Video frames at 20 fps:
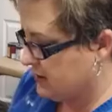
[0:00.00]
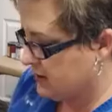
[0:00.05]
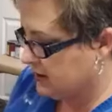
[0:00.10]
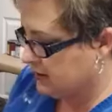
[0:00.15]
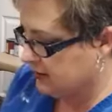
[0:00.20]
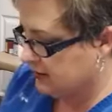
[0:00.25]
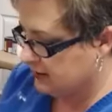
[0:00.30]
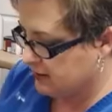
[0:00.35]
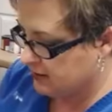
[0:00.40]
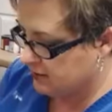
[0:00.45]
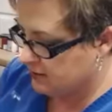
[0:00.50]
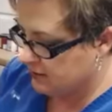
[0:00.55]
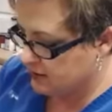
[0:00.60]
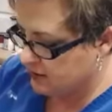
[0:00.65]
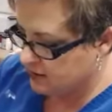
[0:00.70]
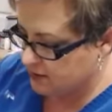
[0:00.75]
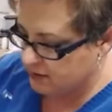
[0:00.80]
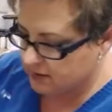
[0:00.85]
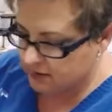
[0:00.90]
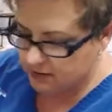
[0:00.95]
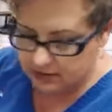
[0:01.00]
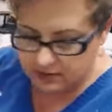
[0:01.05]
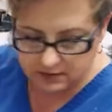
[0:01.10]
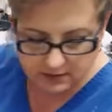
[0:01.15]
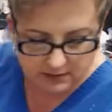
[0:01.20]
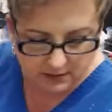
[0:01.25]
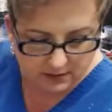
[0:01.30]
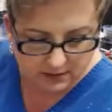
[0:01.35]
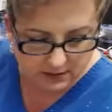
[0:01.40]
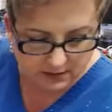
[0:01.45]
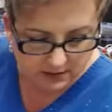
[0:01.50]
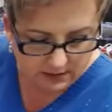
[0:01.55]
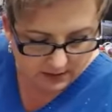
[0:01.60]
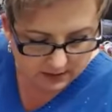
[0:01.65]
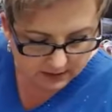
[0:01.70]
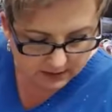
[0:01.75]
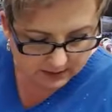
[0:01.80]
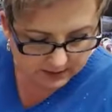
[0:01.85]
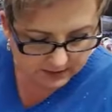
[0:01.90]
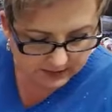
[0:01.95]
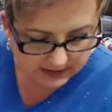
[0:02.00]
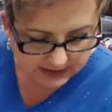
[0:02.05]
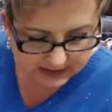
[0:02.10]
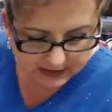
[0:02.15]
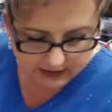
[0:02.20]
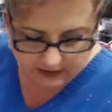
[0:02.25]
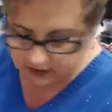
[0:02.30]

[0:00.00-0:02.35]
this is over here. I'm getting a